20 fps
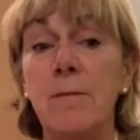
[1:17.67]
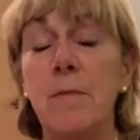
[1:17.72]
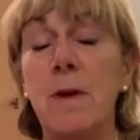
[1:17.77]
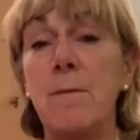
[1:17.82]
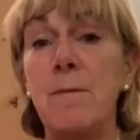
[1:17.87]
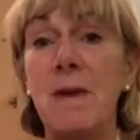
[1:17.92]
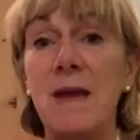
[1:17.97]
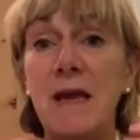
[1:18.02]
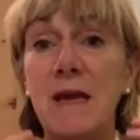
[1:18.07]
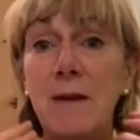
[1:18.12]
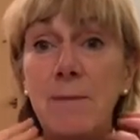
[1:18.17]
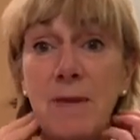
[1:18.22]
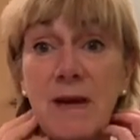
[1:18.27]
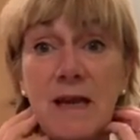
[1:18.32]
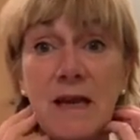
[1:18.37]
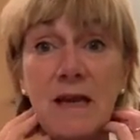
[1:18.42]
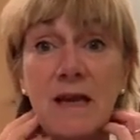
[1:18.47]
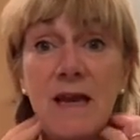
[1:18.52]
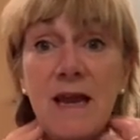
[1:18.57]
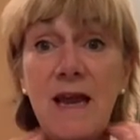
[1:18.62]

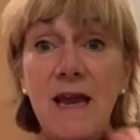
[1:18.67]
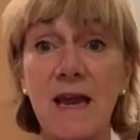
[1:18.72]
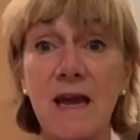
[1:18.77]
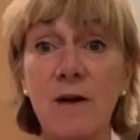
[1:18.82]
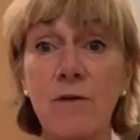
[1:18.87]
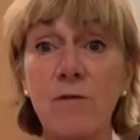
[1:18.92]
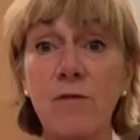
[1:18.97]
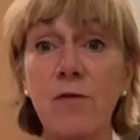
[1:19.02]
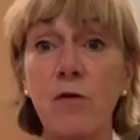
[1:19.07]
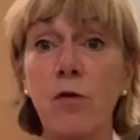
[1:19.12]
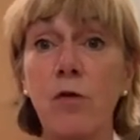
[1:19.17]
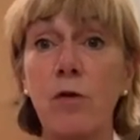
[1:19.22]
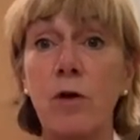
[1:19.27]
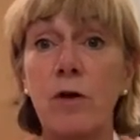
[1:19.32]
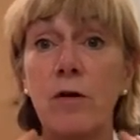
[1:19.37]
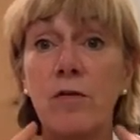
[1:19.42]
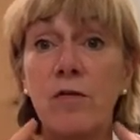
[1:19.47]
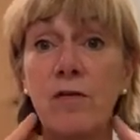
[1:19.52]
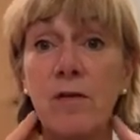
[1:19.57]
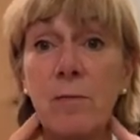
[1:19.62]
many nerves. All
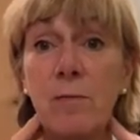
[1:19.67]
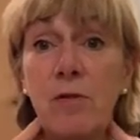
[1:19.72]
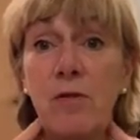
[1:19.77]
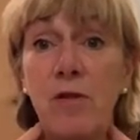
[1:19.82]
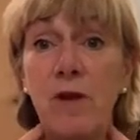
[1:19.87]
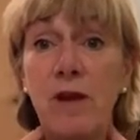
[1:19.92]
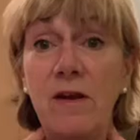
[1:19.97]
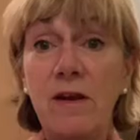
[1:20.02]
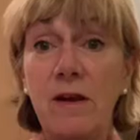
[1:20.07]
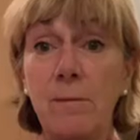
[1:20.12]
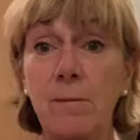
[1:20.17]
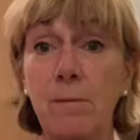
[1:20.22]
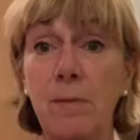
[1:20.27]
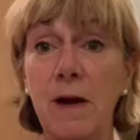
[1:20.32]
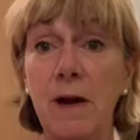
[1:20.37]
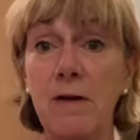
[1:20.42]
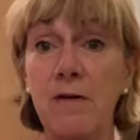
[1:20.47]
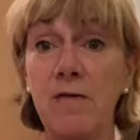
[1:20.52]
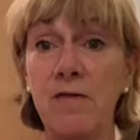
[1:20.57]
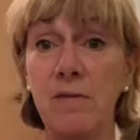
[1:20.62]
our sympathetic and
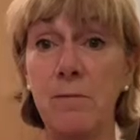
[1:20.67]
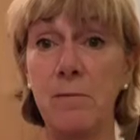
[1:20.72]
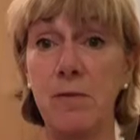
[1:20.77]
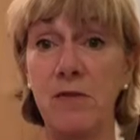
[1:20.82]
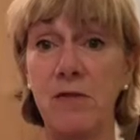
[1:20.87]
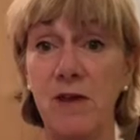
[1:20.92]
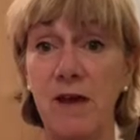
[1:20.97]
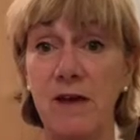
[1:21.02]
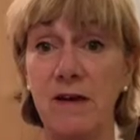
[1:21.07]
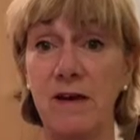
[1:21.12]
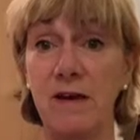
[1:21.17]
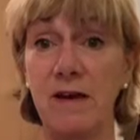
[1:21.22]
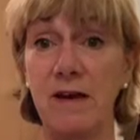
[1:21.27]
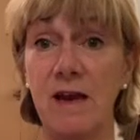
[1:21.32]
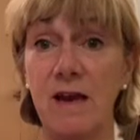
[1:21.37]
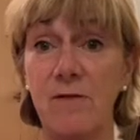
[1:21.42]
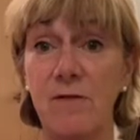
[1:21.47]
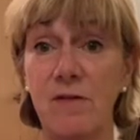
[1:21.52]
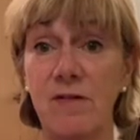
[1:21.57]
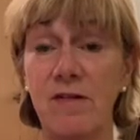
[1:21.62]
parasympathetic
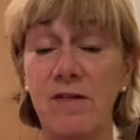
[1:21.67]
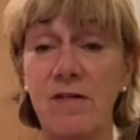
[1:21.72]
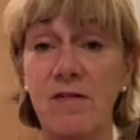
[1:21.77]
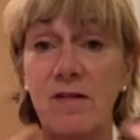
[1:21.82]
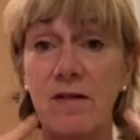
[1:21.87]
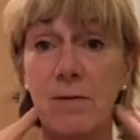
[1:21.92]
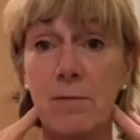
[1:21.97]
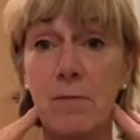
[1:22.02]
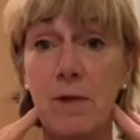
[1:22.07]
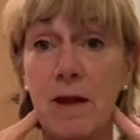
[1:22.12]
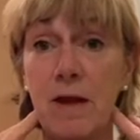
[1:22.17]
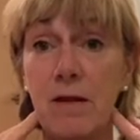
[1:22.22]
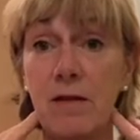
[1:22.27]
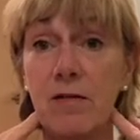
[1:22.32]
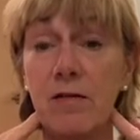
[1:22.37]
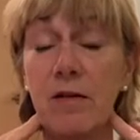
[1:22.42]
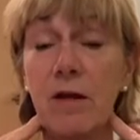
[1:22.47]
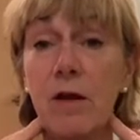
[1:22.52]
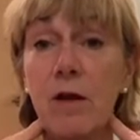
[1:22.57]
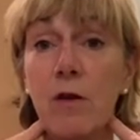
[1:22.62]
nervous system is
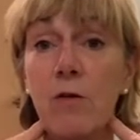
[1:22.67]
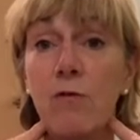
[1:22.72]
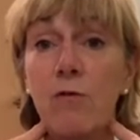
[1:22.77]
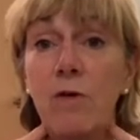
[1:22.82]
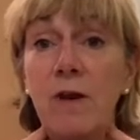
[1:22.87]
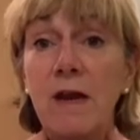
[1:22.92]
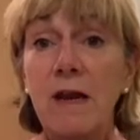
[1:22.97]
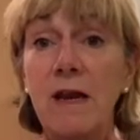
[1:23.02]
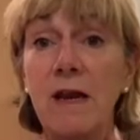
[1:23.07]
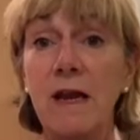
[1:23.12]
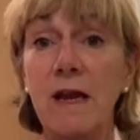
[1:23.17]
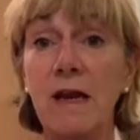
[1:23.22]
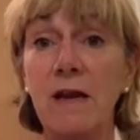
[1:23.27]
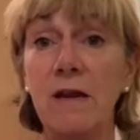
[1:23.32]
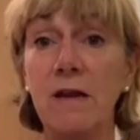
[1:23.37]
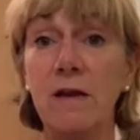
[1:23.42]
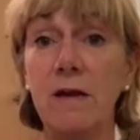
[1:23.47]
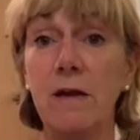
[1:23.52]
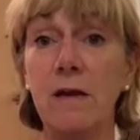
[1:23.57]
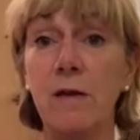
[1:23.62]

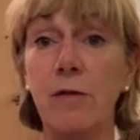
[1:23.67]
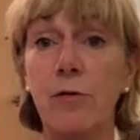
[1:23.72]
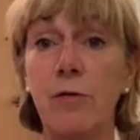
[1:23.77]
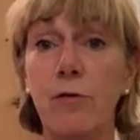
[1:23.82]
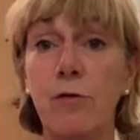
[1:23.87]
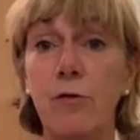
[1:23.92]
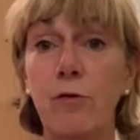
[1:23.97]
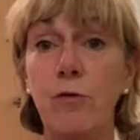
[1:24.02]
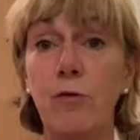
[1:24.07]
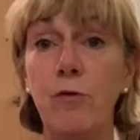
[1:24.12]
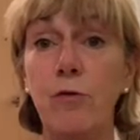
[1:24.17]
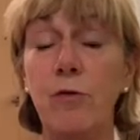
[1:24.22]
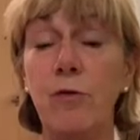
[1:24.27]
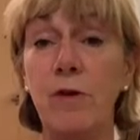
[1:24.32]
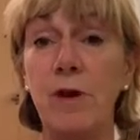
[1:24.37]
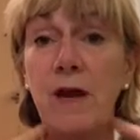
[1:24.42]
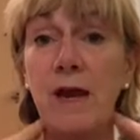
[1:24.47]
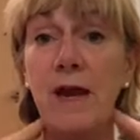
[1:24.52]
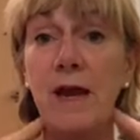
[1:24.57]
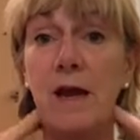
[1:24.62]
relayed through the
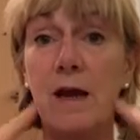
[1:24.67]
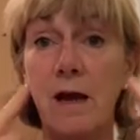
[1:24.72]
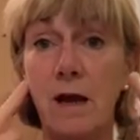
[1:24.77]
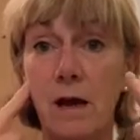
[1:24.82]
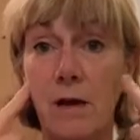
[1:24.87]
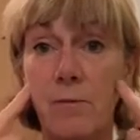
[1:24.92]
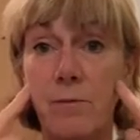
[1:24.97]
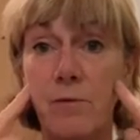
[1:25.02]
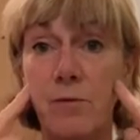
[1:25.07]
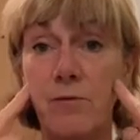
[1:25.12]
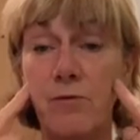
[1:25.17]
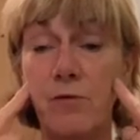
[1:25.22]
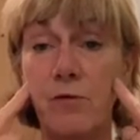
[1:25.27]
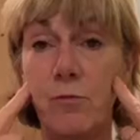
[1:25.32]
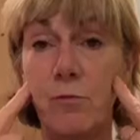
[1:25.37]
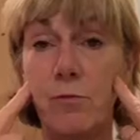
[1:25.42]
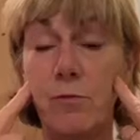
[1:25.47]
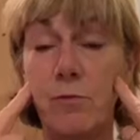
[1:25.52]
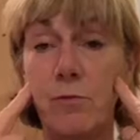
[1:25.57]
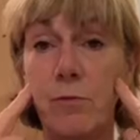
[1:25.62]
neck up
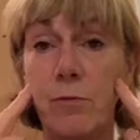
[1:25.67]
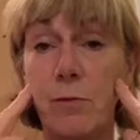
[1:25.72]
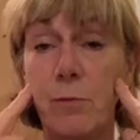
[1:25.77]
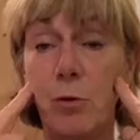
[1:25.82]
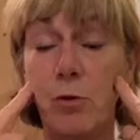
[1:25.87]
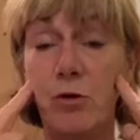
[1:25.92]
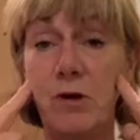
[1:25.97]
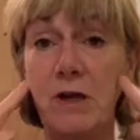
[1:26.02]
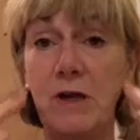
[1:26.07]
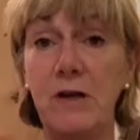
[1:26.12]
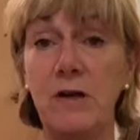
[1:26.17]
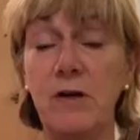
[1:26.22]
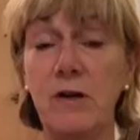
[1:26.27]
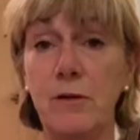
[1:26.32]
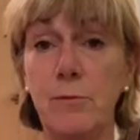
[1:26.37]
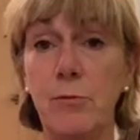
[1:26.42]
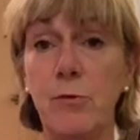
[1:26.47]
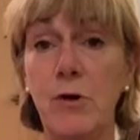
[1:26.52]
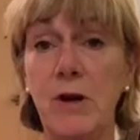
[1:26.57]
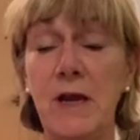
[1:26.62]
from the body into
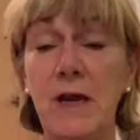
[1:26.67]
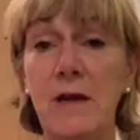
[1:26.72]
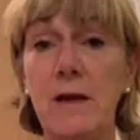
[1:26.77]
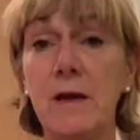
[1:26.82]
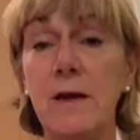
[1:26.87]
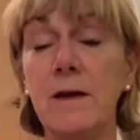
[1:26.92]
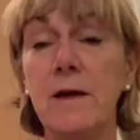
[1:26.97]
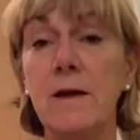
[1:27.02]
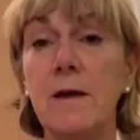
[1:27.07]
the brain.